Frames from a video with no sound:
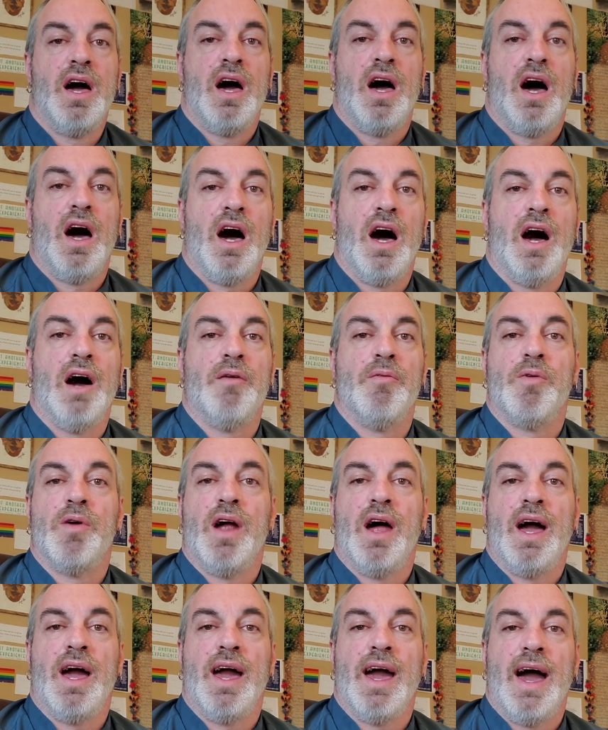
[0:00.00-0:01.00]
where
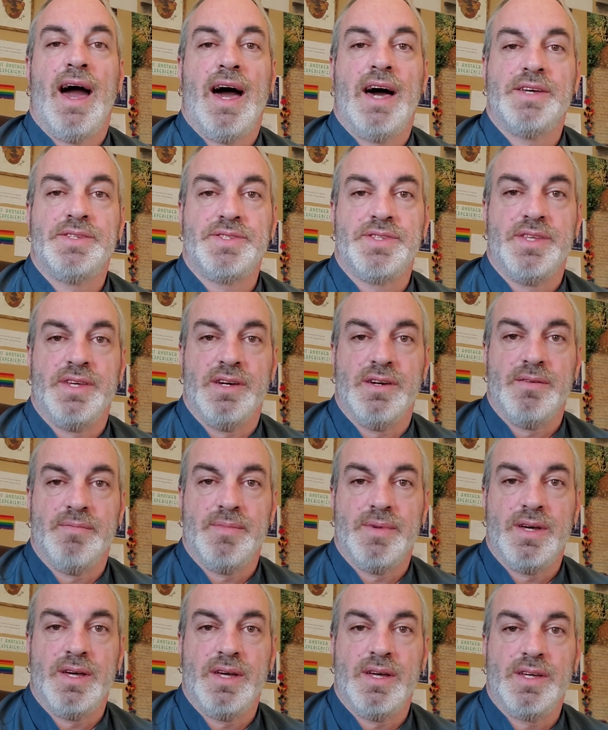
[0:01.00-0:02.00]
I ask
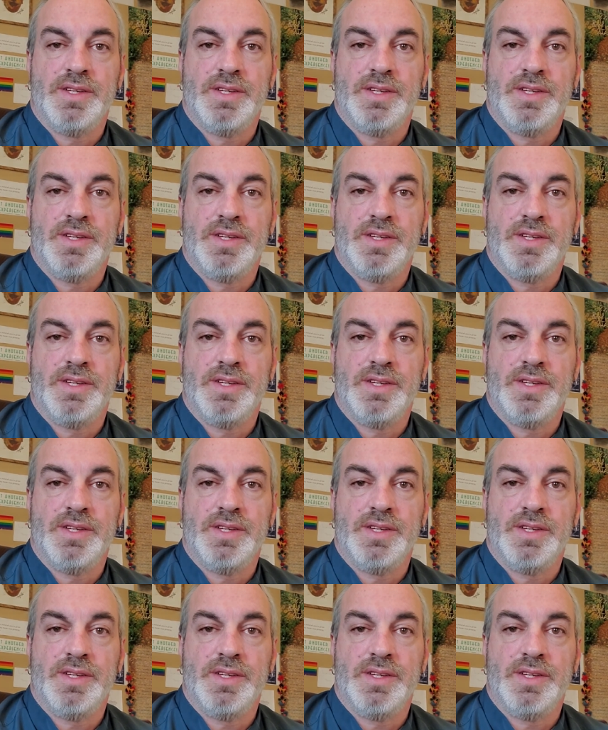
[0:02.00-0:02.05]
them